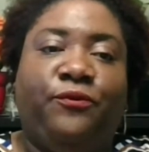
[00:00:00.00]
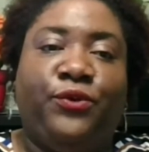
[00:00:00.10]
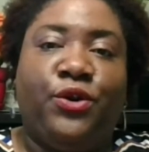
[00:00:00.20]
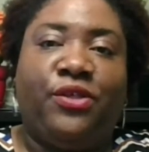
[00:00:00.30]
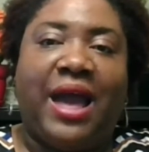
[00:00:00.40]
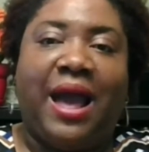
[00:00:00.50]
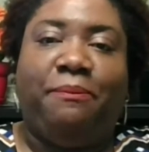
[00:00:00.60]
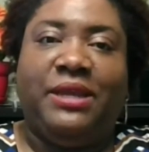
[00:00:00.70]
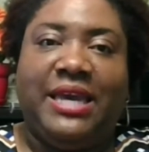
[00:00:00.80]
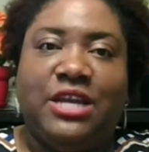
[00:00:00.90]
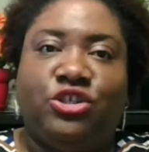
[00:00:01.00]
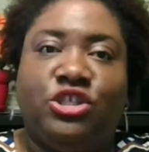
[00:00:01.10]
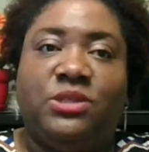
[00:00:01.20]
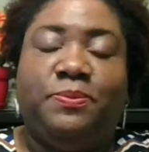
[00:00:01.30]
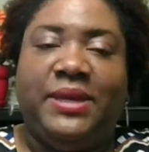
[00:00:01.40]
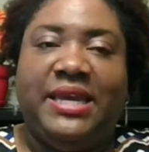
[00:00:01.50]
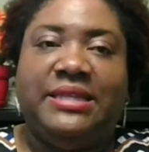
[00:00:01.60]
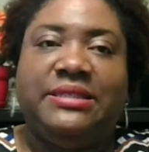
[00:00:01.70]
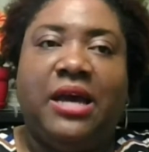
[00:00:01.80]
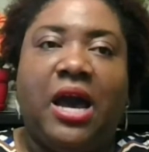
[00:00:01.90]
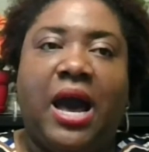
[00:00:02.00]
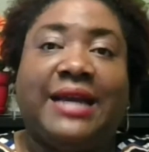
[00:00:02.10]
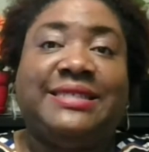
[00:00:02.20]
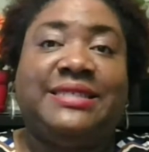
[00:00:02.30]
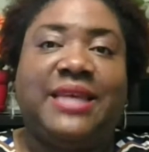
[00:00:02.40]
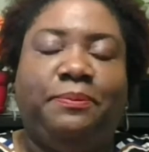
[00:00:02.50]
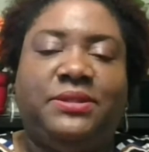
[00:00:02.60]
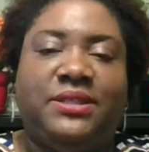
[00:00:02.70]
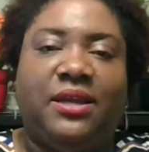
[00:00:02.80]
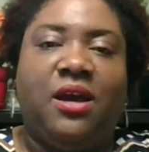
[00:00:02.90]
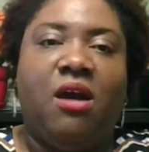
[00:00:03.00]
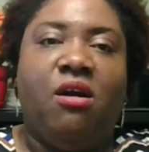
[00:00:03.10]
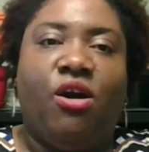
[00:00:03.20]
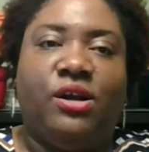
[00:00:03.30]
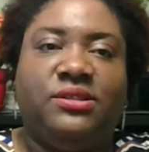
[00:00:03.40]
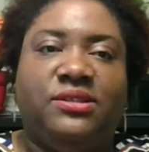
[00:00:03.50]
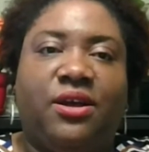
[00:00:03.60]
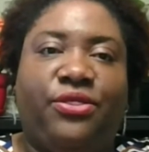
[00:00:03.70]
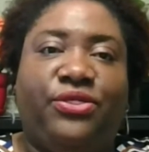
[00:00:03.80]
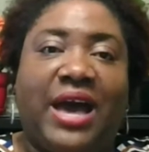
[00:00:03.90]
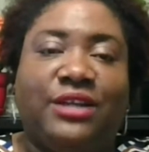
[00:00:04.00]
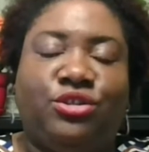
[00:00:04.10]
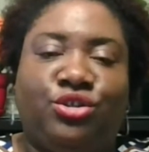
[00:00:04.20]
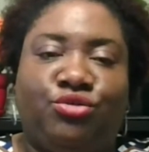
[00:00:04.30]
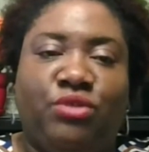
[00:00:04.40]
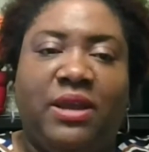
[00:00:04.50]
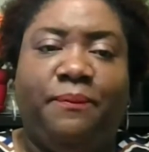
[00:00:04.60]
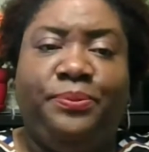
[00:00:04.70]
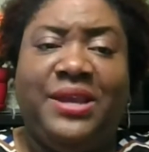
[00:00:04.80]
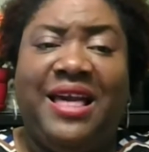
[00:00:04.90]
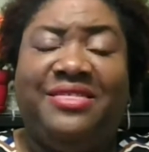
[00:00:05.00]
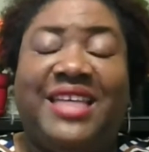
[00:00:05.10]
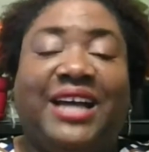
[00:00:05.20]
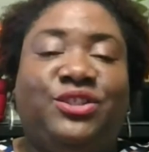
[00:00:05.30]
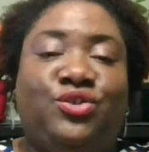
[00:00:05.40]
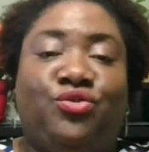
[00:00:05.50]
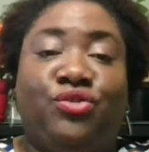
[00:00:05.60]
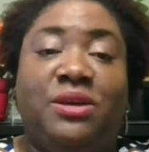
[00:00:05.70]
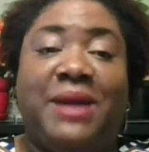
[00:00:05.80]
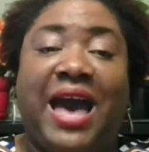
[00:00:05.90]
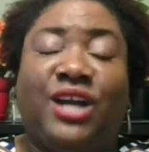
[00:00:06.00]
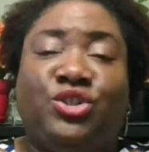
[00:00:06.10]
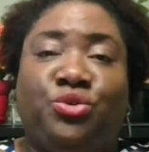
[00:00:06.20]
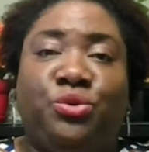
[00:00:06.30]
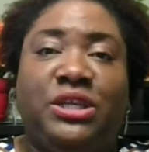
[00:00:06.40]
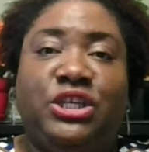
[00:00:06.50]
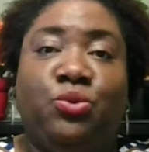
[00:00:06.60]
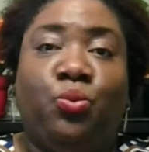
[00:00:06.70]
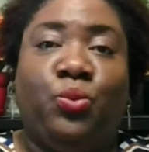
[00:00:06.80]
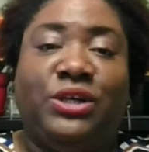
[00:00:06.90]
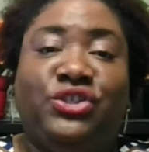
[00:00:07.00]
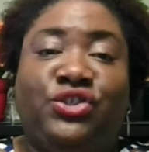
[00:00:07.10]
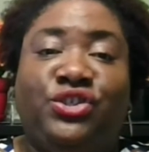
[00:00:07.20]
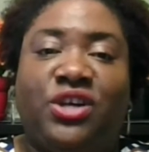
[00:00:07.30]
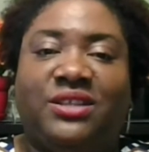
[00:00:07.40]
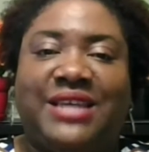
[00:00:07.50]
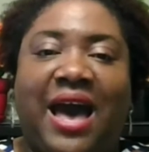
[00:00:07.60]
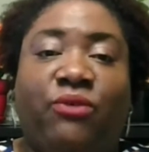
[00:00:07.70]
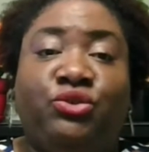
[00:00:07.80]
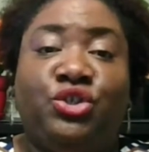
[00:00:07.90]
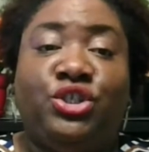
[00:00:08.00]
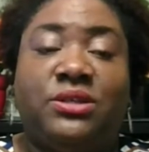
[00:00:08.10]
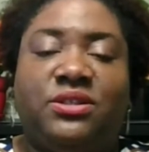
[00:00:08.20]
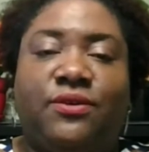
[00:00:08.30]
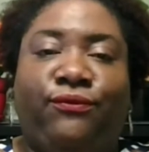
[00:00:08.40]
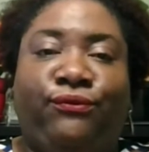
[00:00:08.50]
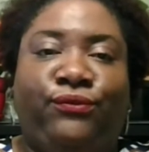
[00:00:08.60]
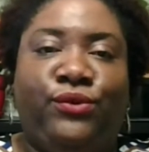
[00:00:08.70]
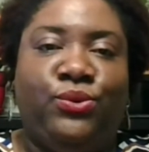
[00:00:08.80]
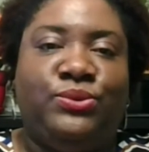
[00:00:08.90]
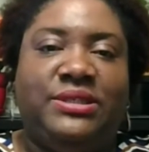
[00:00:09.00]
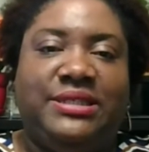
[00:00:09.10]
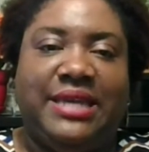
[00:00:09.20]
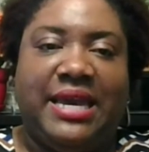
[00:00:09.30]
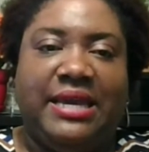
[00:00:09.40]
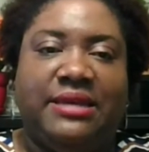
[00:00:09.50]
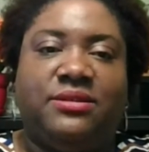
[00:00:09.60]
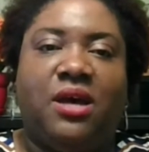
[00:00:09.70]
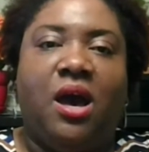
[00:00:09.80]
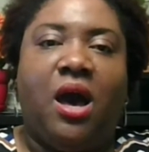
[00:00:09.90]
further applications being accepted under that stream. That stream actually was shut after just a few days